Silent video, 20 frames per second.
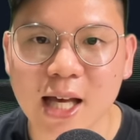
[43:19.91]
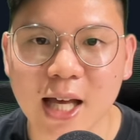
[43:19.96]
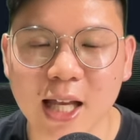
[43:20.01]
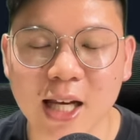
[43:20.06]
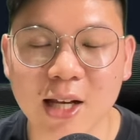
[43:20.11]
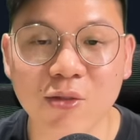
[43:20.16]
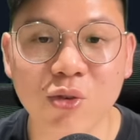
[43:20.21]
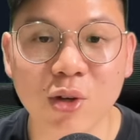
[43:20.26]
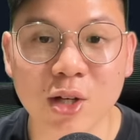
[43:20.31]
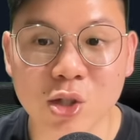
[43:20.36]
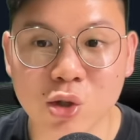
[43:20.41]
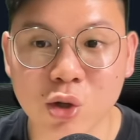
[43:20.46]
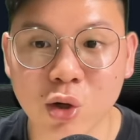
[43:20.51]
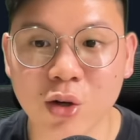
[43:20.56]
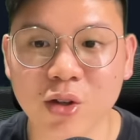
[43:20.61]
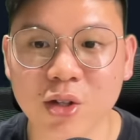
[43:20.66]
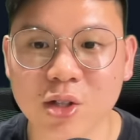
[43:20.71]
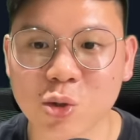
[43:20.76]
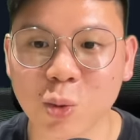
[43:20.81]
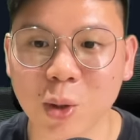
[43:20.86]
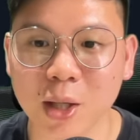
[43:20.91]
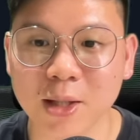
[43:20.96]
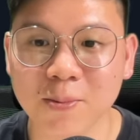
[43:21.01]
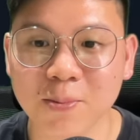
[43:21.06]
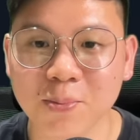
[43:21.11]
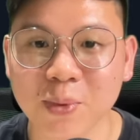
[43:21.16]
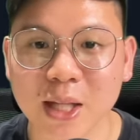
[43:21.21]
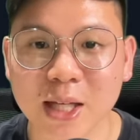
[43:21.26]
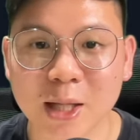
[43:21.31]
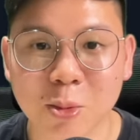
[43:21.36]
And if you enjoyed this
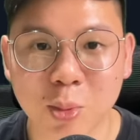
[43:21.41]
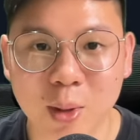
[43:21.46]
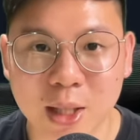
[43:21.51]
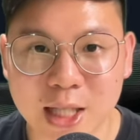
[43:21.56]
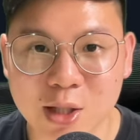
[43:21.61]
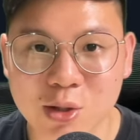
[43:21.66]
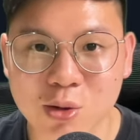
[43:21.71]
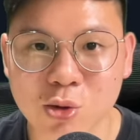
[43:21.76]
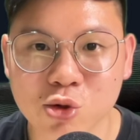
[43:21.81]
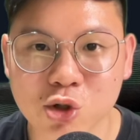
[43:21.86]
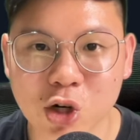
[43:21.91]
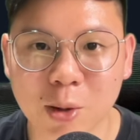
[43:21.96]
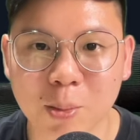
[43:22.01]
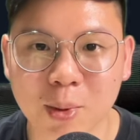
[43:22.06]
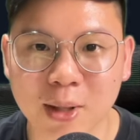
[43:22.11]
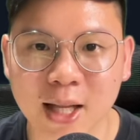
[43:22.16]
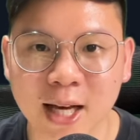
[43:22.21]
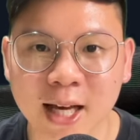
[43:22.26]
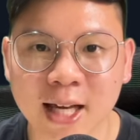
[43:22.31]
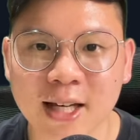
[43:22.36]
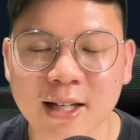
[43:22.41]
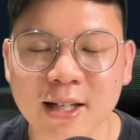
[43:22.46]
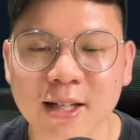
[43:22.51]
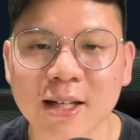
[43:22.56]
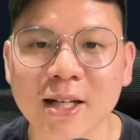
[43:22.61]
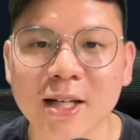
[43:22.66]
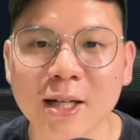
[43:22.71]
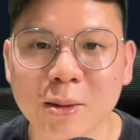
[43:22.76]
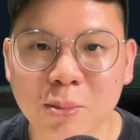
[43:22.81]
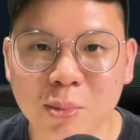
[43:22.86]
one, please do drop a like.
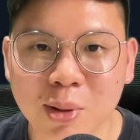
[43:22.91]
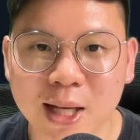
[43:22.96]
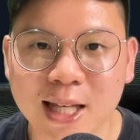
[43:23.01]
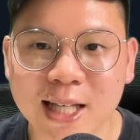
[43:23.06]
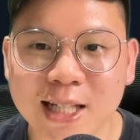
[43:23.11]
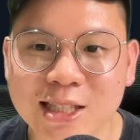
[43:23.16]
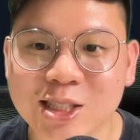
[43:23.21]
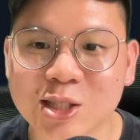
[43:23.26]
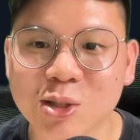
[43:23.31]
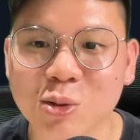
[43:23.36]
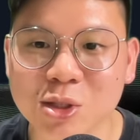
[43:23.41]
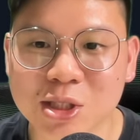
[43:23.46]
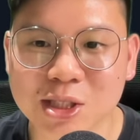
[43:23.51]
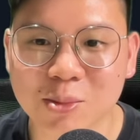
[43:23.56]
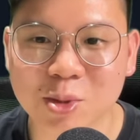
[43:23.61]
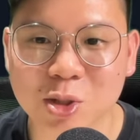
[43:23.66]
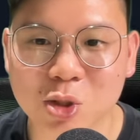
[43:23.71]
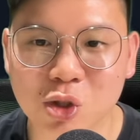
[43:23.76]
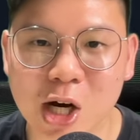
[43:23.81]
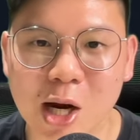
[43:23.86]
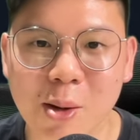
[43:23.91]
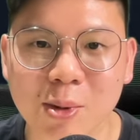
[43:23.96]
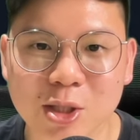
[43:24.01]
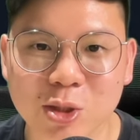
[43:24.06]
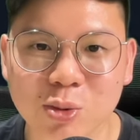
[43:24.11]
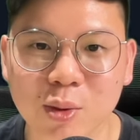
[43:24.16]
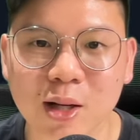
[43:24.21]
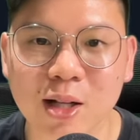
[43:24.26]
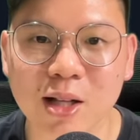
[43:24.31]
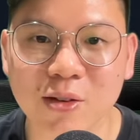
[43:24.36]
Please do subscribe
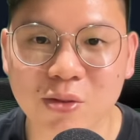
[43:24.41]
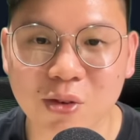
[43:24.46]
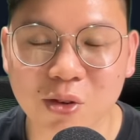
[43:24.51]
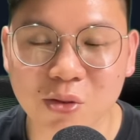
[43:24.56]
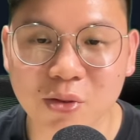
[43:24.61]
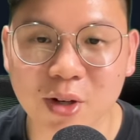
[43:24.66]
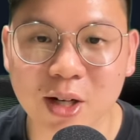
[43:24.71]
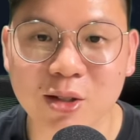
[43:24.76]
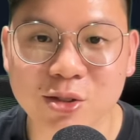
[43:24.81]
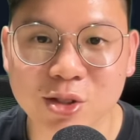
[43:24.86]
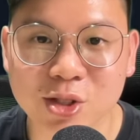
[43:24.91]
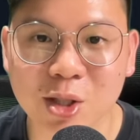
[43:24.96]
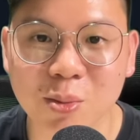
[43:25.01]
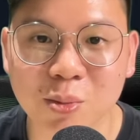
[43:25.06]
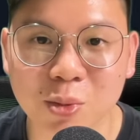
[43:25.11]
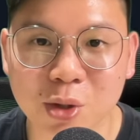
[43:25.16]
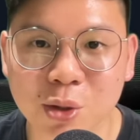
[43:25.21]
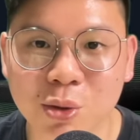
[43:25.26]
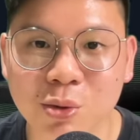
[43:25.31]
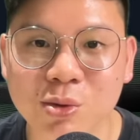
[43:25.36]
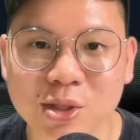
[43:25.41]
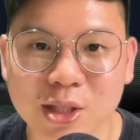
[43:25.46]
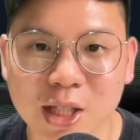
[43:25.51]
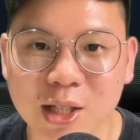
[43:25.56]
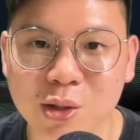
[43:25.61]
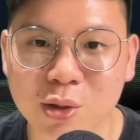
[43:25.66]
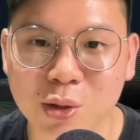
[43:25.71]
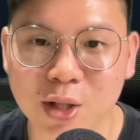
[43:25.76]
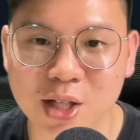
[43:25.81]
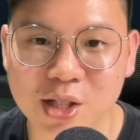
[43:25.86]
as well if you found some use
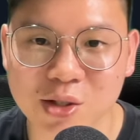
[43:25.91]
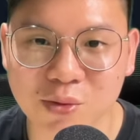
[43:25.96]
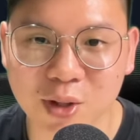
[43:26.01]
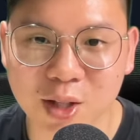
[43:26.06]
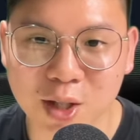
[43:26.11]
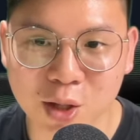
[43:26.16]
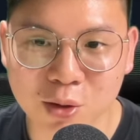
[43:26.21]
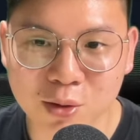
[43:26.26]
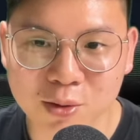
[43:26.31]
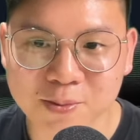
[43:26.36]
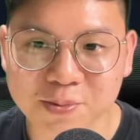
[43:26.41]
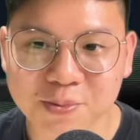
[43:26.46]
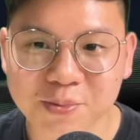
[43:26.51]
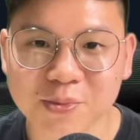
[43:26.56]
in today's video.